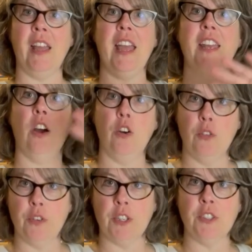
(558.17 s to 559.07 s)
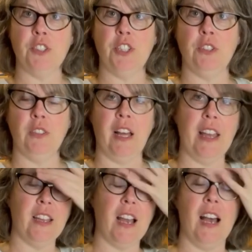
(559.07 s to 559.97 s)
and over to
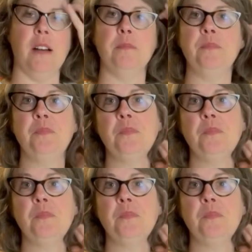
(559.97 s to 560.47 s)
like um